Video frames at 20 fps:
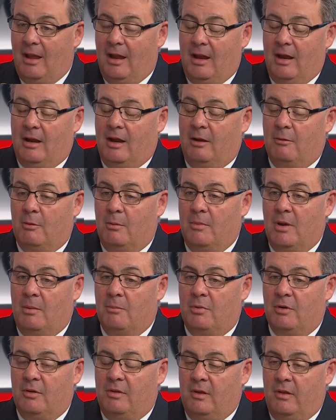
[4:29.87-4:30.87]
And I
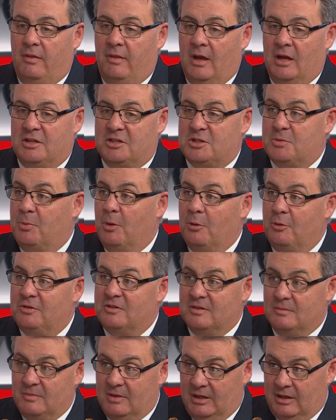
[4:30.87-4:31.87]
remember that spoke
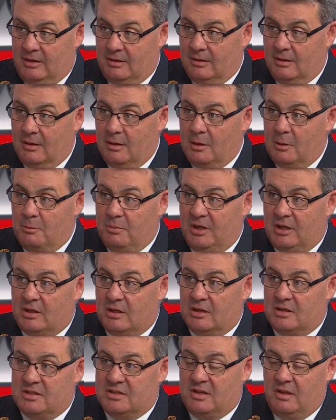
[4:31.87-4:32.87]
to me,
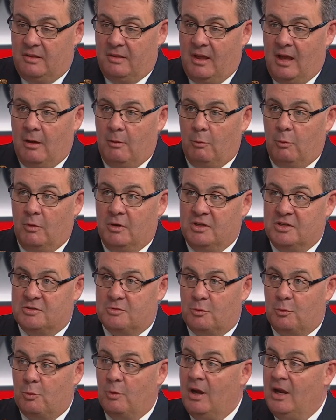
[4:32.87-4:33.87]
because that was
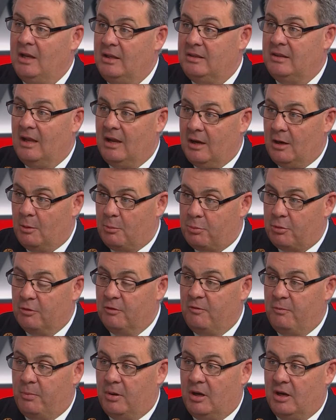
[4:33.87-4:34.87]
right there,
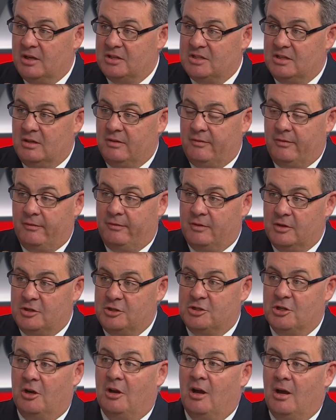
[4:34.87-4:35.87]
proof positive of the
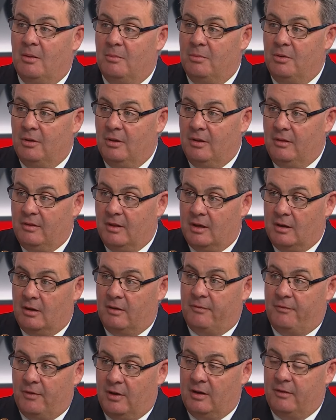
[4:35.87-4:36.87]
job that
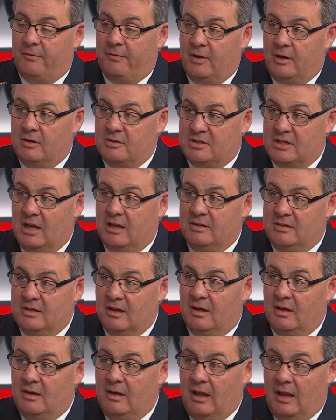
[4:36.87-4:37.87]
our firefighters had
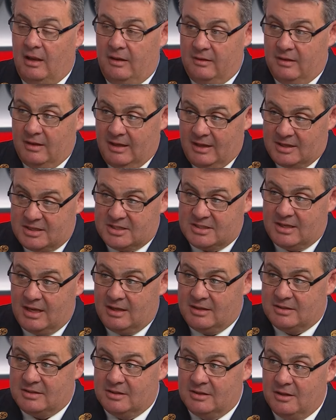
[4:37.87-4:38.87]
done and the
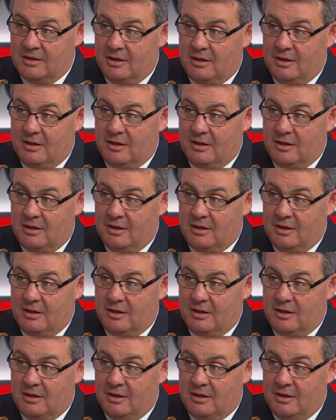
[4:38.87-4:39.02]
extent,